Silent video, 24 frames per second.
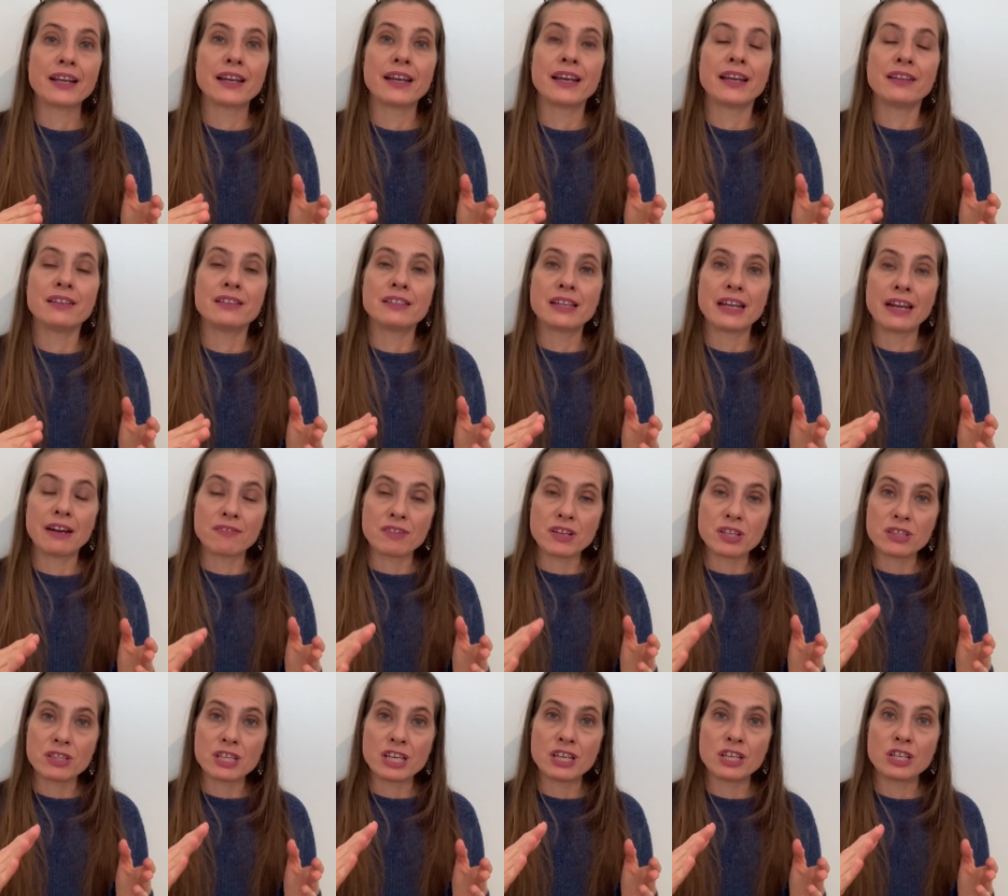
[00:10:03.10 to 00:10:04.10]
and
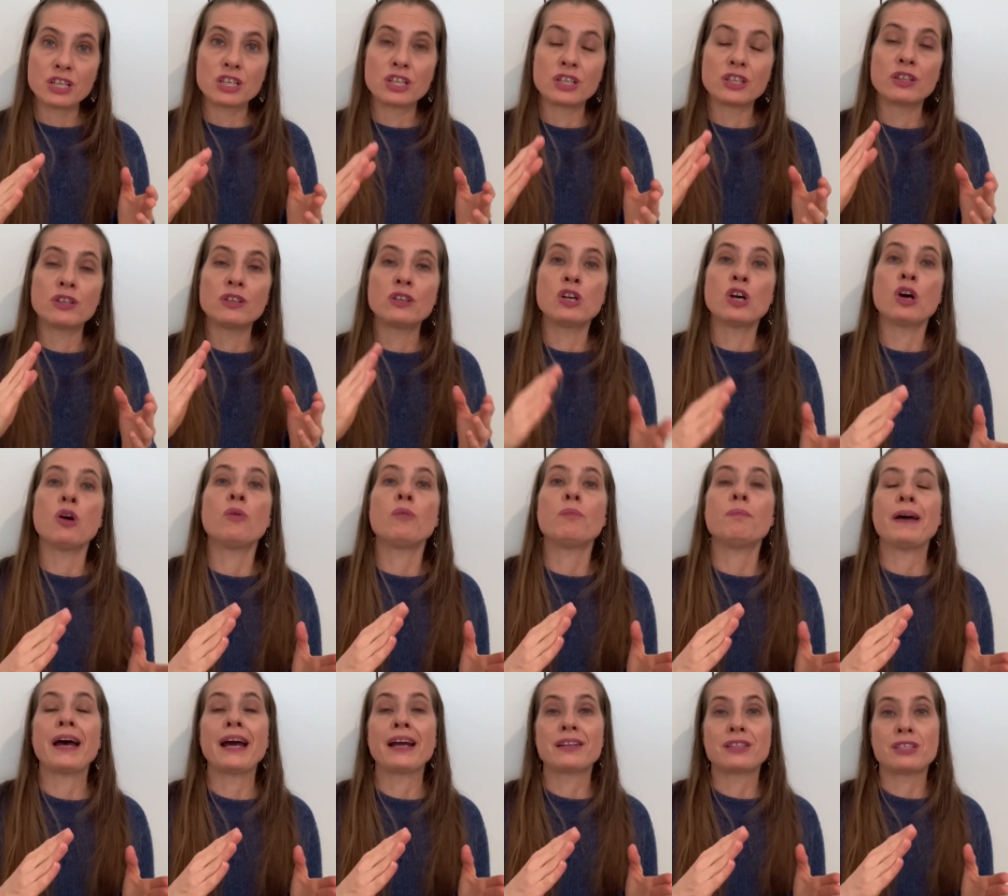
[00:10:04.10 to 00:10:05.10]
everything can go
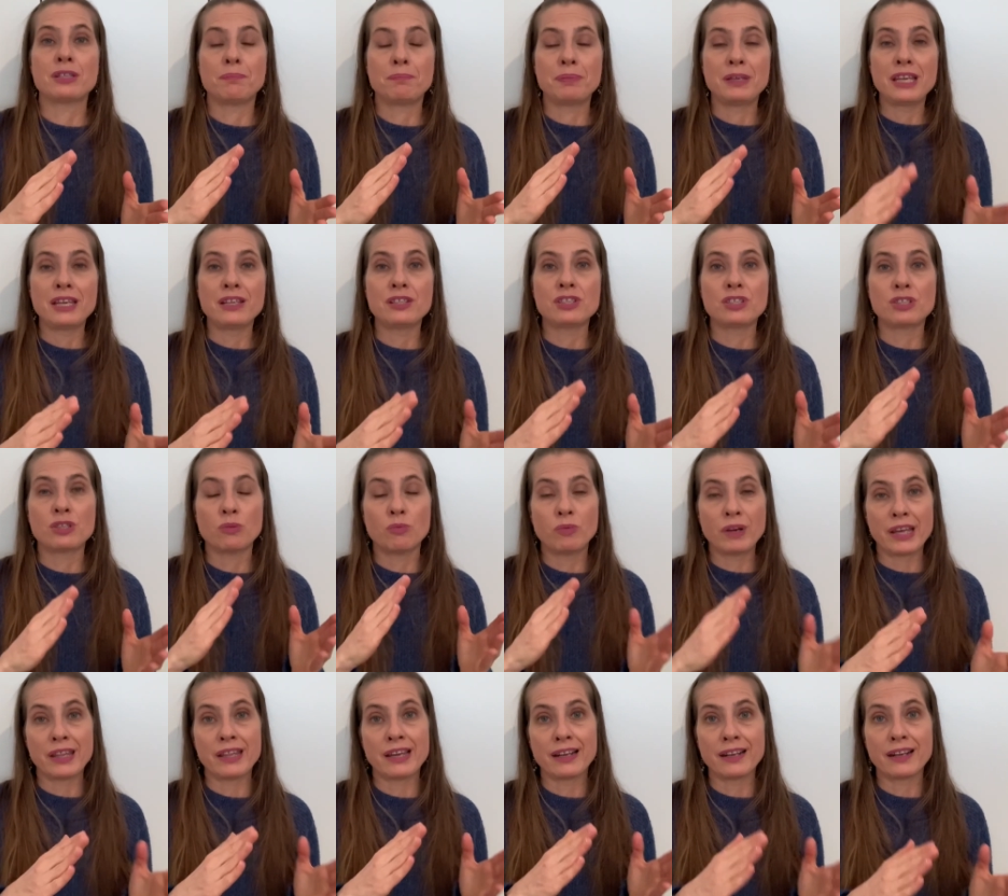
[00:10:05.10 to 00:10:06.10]
back to peace the
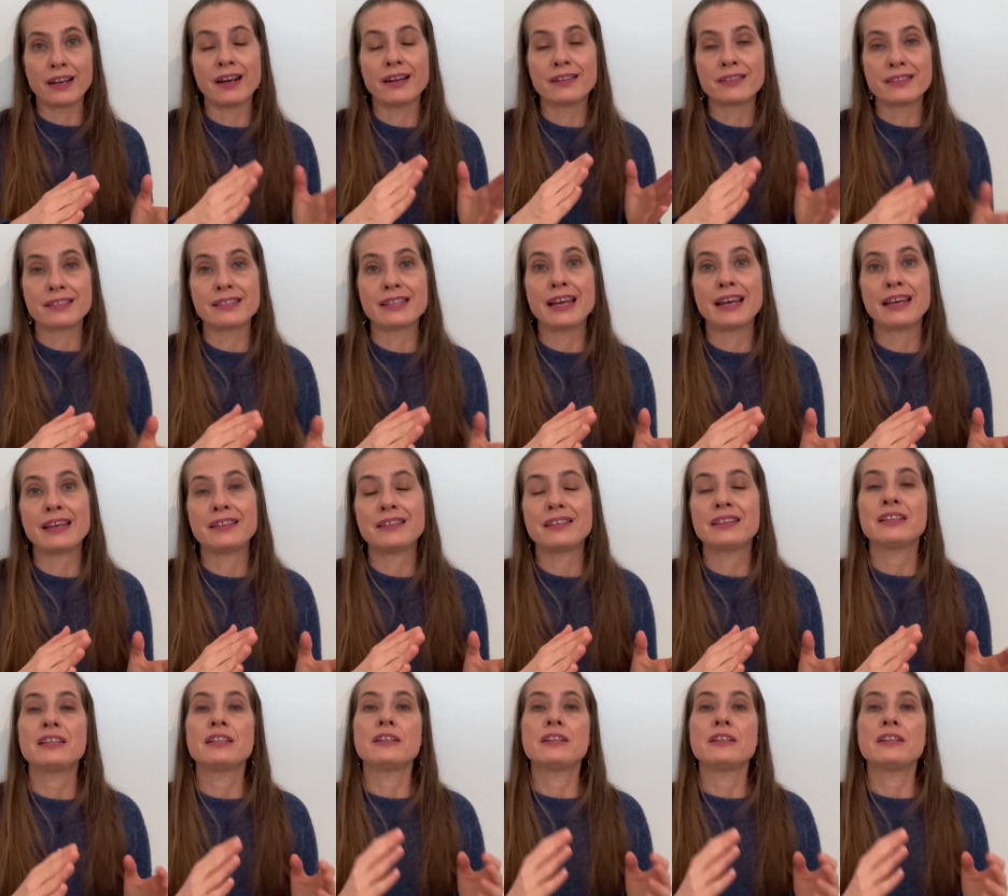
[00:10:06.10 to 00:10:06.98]
way that God said.